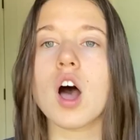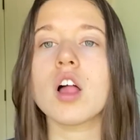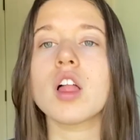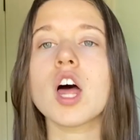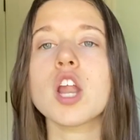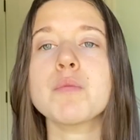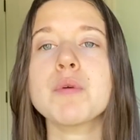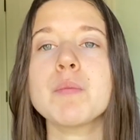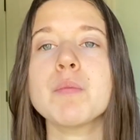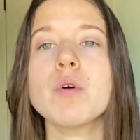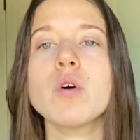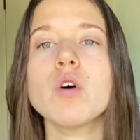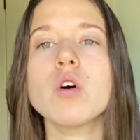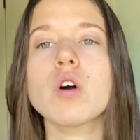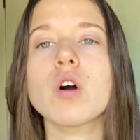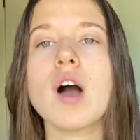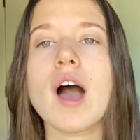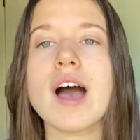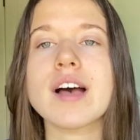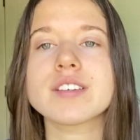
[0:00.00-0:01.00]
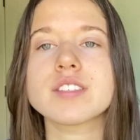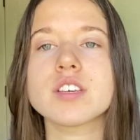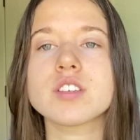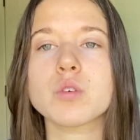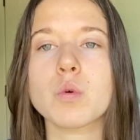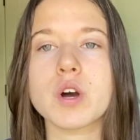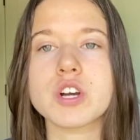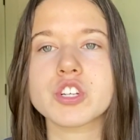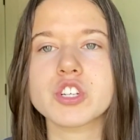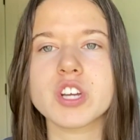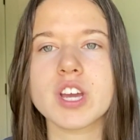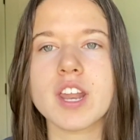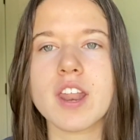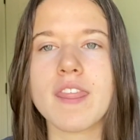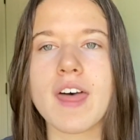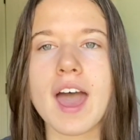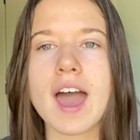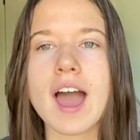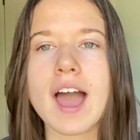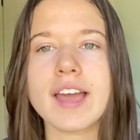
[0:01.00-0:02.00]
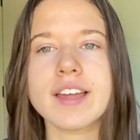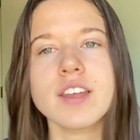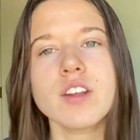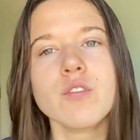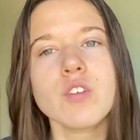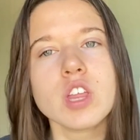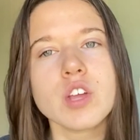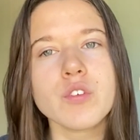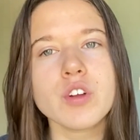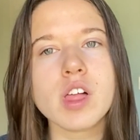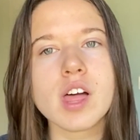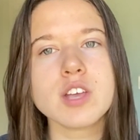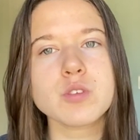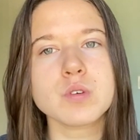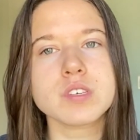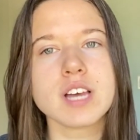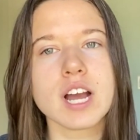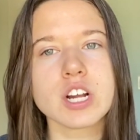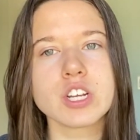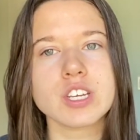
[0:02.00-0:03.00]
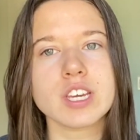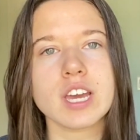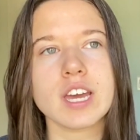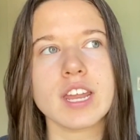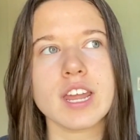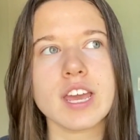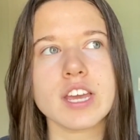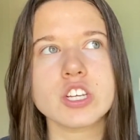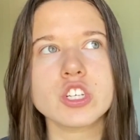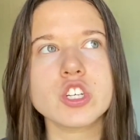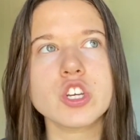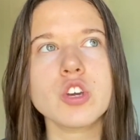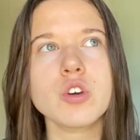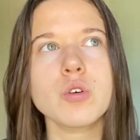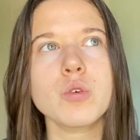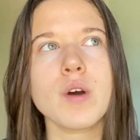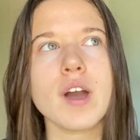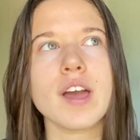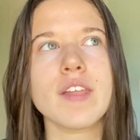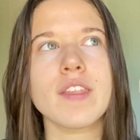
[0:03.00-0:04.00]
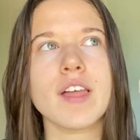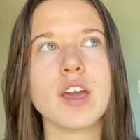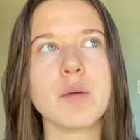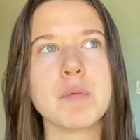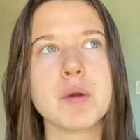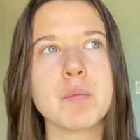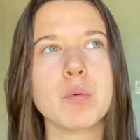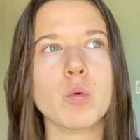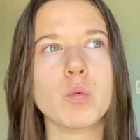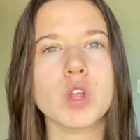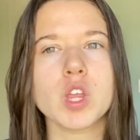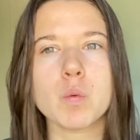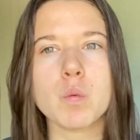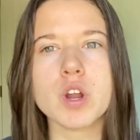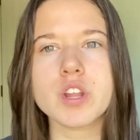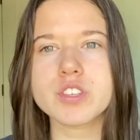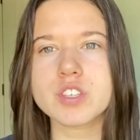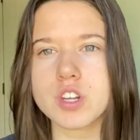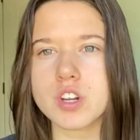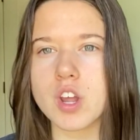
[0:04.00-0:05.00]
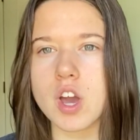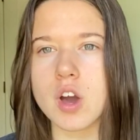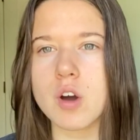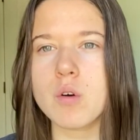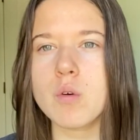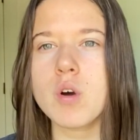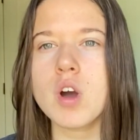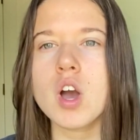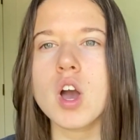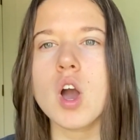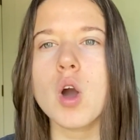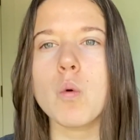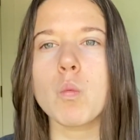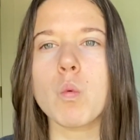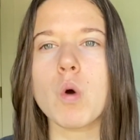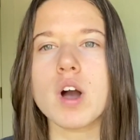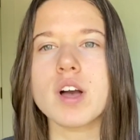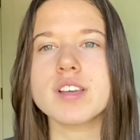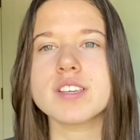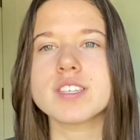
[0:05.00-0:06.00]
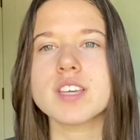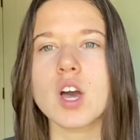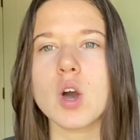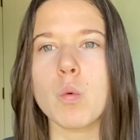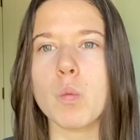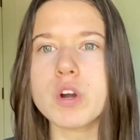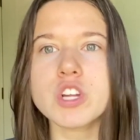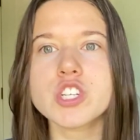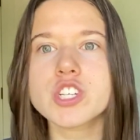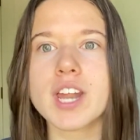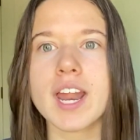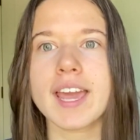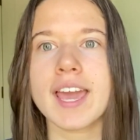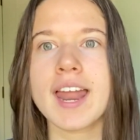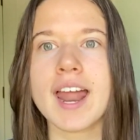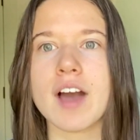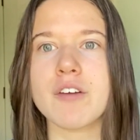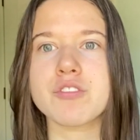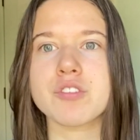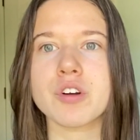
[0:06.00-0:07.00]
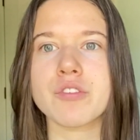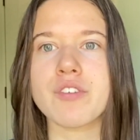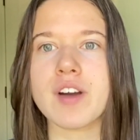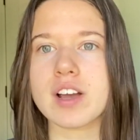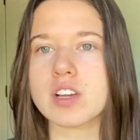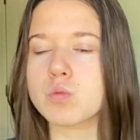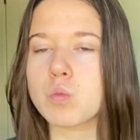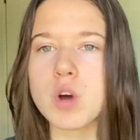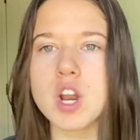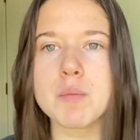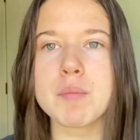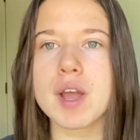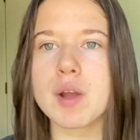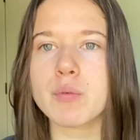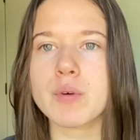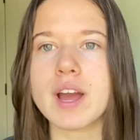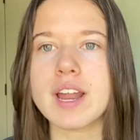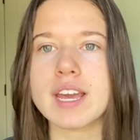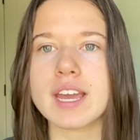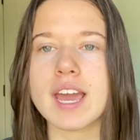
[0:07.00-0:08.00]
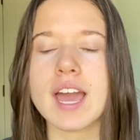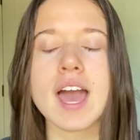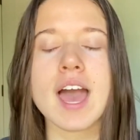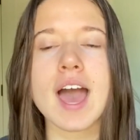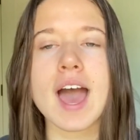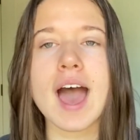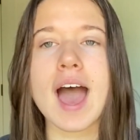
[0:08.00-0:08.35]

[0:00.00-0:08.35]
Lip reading: A lot of people ask this question that I didn't really realize was actually an issue, and like people really wanted to know, was when should I get After Effects? When am I ready?